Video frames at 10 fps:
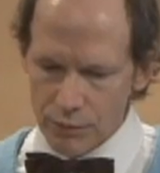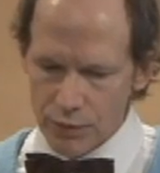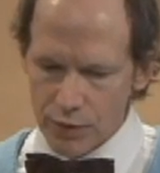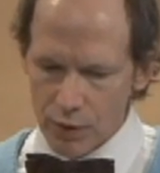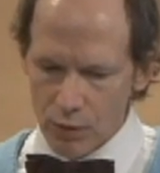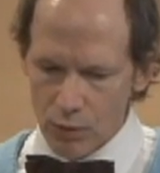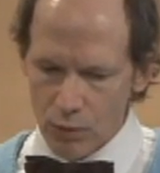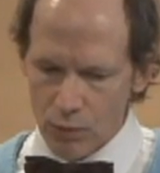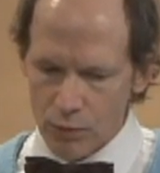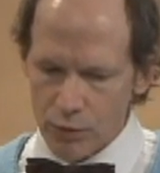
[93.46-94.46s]

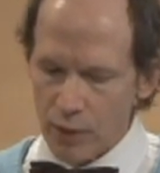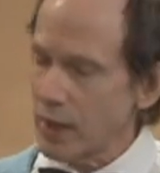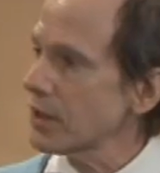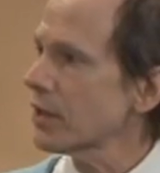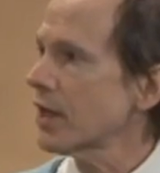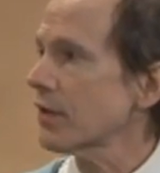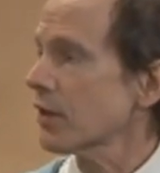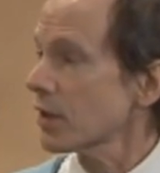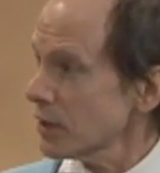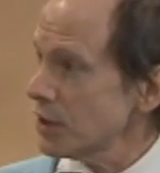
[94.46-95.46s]
So trying to get
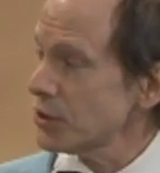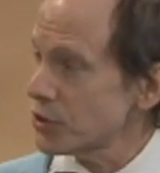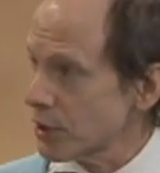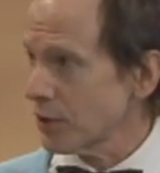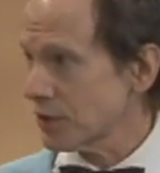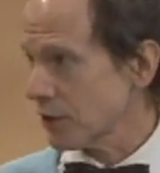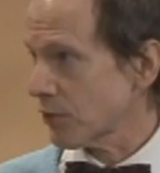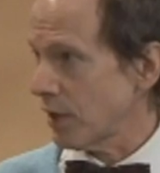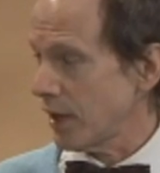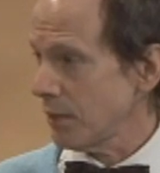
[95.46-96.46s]
a clean shirt is a
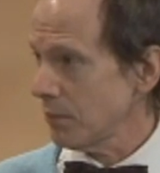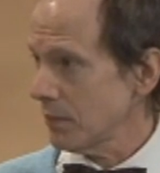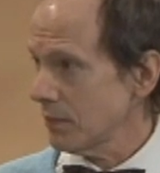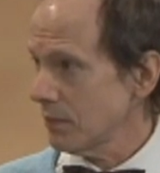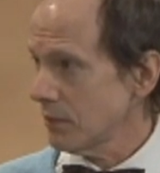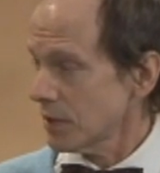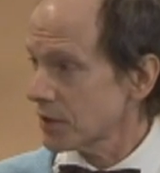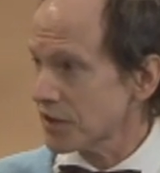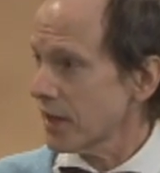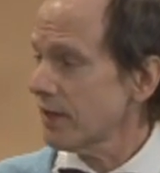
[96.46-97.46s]
crime? Did
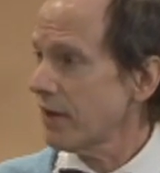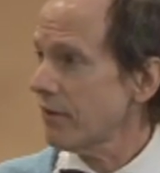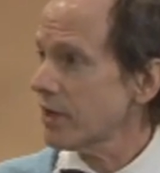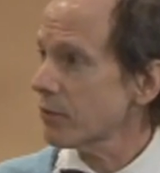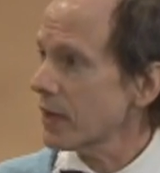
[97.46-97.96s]
the slave have any